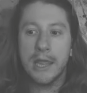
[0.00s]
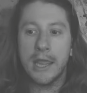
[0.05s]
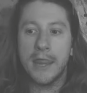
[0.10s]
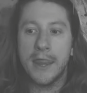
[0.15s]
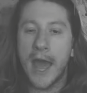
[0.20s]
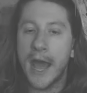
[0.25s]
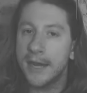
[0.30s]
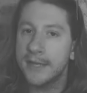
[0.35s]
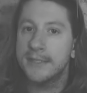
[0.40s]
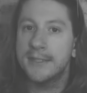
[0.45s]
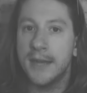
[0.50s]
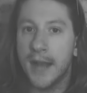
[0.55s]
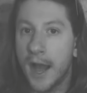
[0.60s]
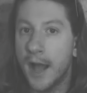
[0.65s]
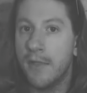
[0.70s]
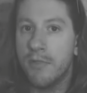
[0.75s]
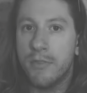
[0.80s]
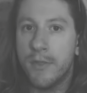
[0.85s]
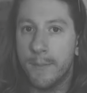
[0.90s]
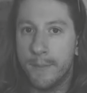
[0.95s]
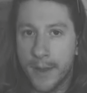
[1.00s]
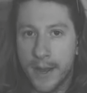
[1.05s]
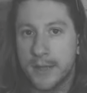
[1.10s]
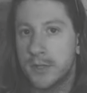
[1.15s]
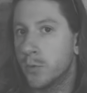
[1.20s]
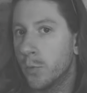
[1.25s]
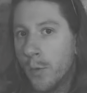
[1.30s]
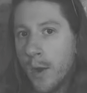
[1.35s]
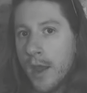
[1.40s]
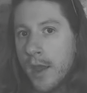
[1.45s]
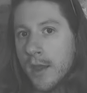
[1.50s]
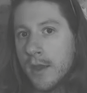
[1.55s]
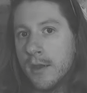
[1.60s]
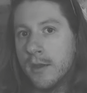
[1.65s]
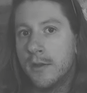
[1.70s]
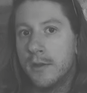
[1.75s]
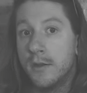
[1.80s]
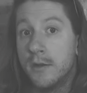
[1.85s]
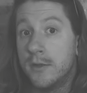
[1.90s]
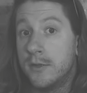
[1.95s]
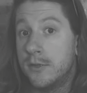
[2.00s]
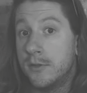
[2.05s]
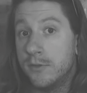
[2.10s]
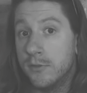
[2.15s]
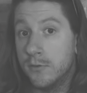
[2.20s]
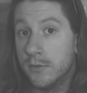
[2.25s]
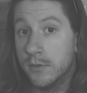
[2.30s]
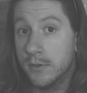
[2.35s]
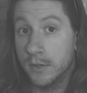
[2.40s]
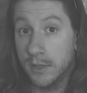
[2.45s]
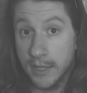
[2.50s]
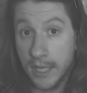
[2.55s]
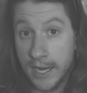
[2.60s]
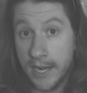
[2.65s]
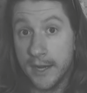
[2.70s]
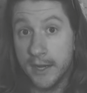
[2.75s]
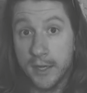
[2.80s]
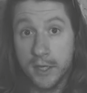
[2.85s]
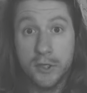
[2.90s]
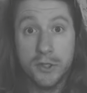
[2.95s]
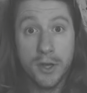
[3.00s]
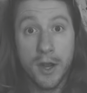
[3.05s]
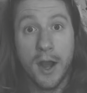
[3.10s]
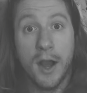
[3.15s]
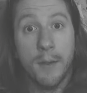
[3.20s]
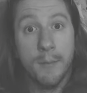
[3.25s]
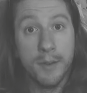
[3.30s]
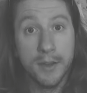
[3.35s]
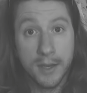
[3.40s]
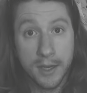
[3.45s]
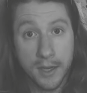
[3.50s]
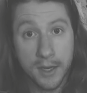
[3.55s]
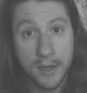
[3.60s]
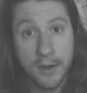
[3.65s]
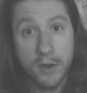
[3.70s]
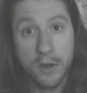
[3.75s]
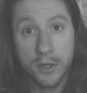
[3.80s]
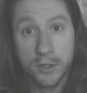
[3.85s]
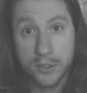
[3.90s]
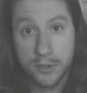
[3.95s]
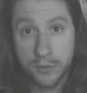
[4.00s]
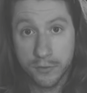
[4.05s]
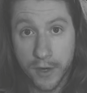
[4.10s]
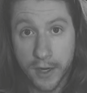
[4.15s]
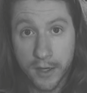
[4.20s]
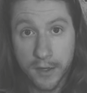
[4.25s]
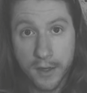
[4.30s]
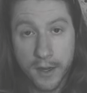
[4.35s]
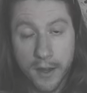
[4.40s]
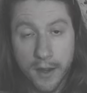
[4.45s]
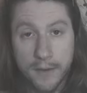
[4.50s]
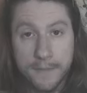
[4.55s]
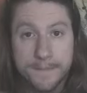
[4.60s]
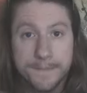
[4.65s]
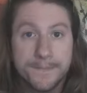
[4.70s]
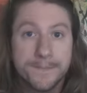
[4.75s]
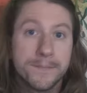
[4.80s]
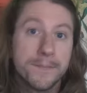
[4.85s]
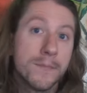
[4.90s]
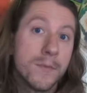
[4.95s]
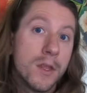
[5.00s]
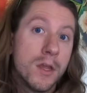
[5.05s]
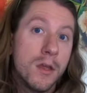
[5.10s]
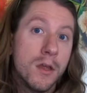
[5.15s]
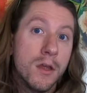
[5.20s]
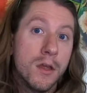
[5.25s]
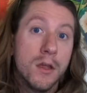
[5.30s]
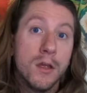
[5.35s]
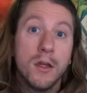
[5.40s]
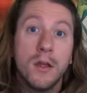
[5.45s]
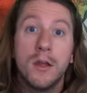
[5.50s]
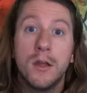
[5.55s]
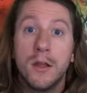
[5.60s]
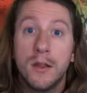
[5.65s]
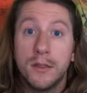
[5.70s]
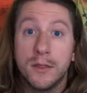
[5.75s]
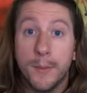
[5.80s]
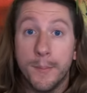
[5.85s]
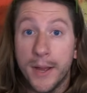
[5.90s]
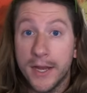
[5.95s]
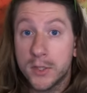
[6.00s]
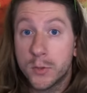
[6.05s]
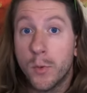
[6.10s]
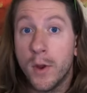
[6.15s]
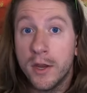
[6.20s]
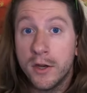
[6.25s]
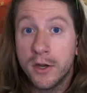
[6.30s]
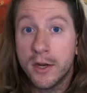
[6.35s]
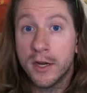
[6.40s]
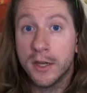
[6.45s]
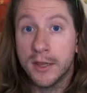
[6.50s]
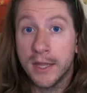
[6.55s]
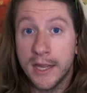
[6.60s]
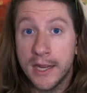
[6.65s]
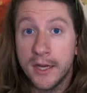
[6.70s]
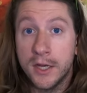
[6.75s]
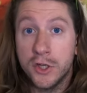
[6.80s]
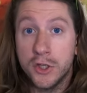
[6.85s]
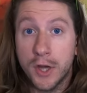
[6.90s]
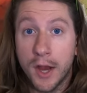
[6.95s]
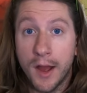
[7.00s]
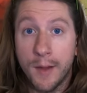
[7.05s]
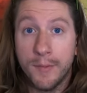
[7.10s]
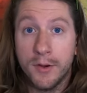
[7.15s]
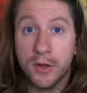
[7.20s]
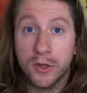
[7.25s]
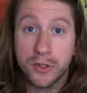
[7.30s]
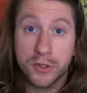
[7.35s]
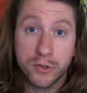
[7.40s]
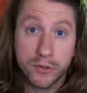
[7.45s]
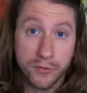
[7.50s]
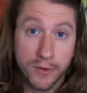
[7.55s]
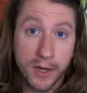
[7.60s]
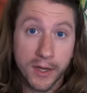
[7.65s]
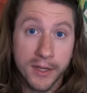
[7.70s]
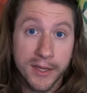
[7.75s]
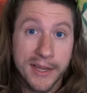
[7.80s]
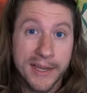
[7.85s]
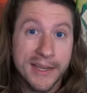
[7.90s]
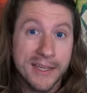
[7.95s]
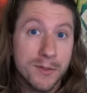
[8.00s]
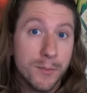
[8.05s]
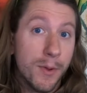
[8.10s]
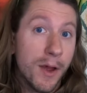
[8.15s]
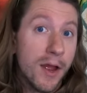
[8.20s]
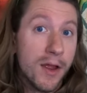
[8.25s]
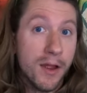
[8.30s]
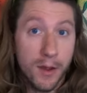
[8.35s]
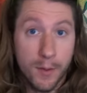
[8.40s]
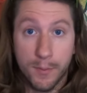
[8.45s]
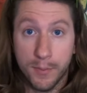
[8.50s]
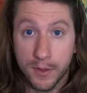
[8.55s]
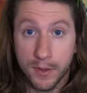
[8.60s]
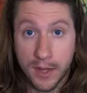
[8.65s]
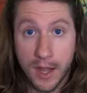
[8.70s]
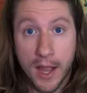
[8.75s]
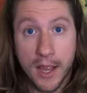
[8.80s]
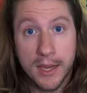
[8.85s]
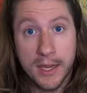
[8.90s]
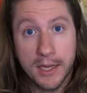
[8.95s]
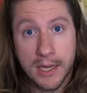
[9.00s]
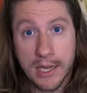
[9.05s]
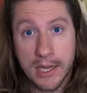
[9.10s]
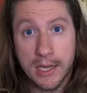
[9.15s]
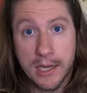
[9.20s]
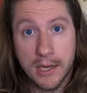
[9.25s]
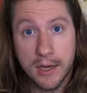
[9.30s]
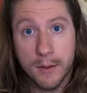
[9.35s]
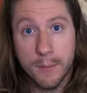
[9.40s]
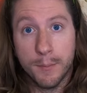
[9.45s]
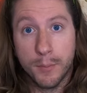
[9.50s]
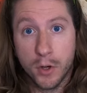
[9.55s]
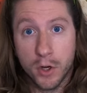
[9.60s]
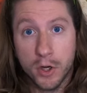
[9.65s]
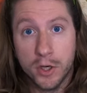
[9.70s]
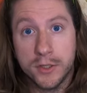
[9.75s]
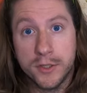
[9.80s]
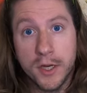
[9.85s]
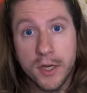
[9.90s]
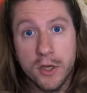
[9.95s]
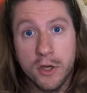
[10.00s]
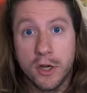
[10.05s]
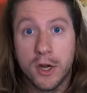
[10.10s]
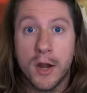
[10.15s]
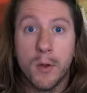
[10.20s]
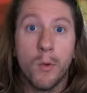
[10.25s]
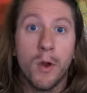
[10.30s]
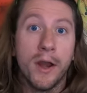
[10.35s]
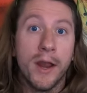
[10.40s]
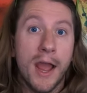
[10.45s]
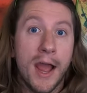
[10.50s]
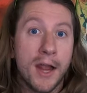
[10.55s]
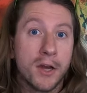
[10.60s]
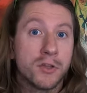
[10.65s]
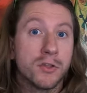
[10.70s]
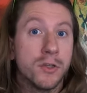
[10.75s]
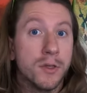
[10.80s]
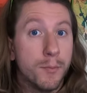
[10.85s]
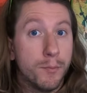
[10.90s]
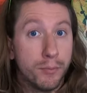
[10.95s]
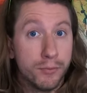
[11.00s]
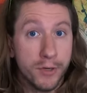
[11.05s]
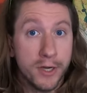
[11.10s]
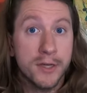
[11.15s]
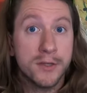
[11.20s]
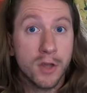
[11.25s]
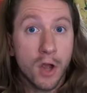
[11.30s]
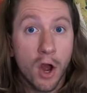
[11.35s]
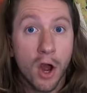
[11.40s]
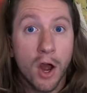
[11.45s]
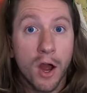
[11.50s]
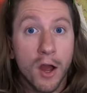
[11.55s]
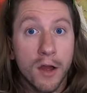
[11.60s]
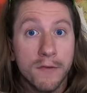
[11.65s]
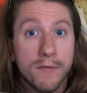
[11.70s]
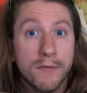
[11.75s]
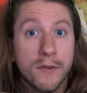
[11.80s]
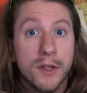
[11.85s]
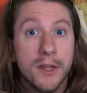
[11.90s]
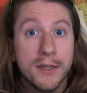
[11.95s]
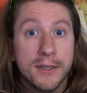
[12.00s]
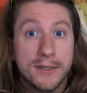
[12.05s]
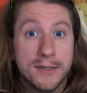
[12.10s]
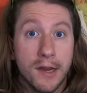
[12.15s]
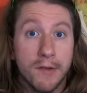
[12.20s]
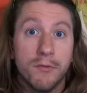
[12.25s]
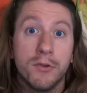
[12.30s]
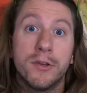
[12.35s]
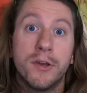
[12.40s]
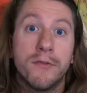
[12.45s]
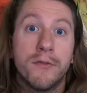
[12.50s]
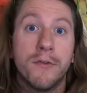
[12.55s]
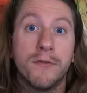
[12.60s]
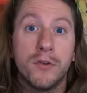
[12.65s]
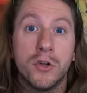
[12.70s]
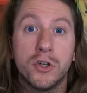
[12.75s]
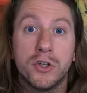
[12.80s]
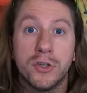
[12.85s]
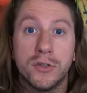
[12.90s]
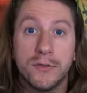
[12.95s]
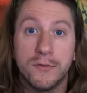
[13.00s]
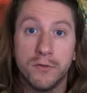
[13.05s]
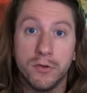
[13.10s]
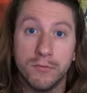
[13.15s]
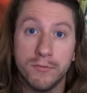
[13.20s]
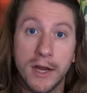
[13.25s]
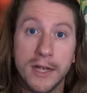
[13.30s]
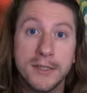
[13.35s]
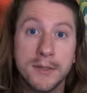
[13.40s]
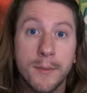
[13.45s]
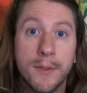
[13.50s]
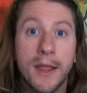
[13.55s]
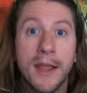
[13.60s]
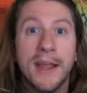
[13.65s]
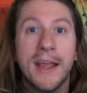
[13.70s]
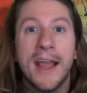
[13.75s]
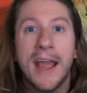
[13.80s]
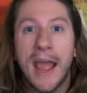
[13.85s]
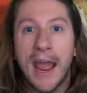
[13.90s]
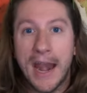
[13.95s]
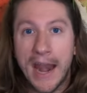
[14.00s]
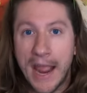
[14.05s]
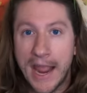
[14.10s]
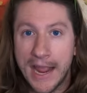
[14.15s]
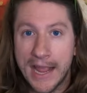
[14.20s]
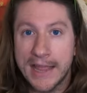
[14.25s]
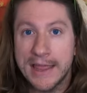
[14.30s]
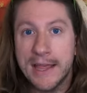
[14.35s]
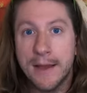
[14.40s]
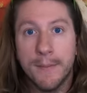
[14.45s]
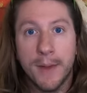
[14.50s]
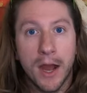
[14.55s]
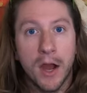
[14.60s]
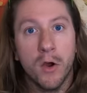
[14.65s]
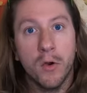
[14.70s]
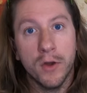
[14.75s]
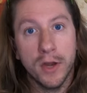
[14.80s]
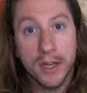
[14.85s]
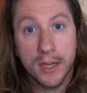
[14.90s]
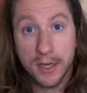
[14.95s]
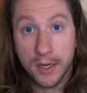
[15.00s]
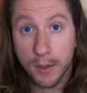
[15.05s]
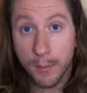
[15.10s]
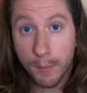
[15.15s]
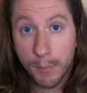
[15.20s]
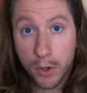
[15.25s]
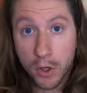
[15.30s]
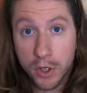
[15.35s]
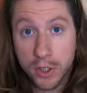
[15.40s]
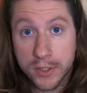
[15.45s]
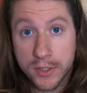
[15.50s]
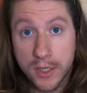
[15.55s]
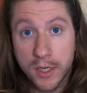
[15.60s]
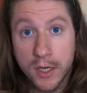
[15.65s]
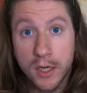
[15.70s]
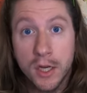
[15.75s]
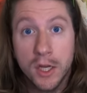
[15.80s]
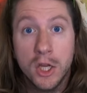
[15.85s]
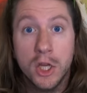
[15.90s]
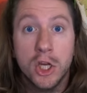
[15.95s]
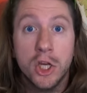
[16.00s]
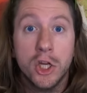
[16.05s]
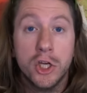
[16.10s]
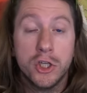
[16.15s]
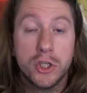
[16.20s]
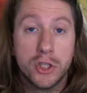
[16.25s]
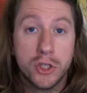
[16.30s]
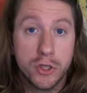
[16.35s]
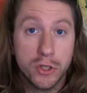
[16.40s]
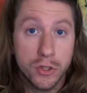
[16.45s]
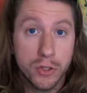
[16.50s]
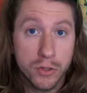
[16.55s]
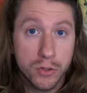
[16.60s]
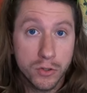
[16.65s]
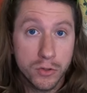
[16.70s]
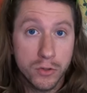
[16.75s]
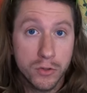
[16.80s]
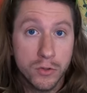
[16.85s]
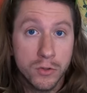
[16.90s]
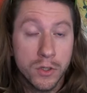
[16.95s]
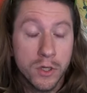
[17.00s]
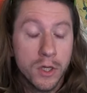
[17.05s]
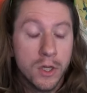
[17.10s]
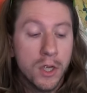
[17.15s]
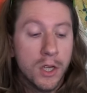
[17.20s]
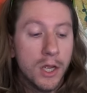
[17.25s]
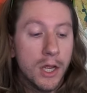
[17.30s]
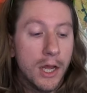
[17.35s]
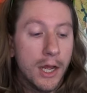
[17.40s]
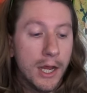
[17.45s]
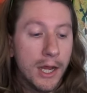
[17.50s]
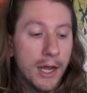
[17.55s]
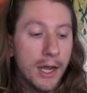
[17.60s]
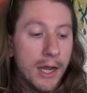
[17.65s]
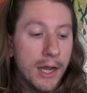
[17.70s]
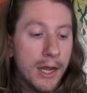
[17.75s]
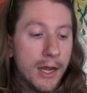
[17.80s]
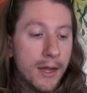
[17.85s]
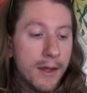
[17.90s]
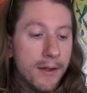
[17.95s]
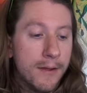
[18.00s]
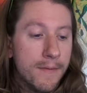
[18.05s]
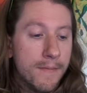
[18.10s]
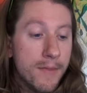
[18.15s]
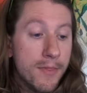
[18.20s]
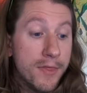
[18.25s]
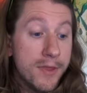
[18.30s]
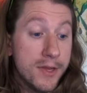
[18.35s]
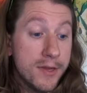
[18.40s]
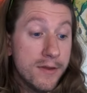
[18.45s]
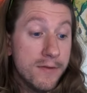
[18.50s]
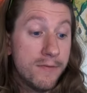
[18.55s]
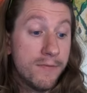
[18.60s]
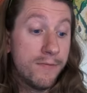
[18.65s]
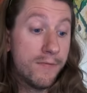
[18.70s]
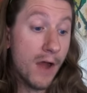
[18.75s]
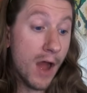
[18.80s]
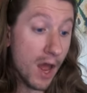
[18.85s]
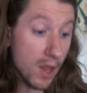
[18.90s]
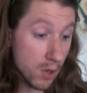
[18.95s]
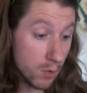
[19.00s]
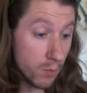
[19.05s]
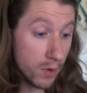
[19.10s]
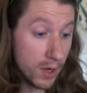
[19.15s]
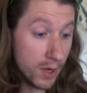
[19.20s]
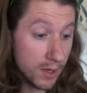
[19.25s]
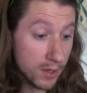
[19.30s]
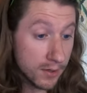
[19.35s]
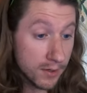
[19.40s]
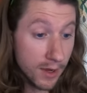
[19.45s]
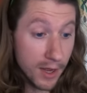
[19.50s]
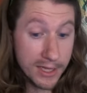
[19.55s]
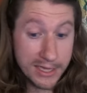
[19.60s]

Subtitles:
That is not the best way to land a job in Australia. The best way you're going to land a job in Australia is by applying in person. You're going to want to actually print off several different versions of your resume and hand them out in person to the following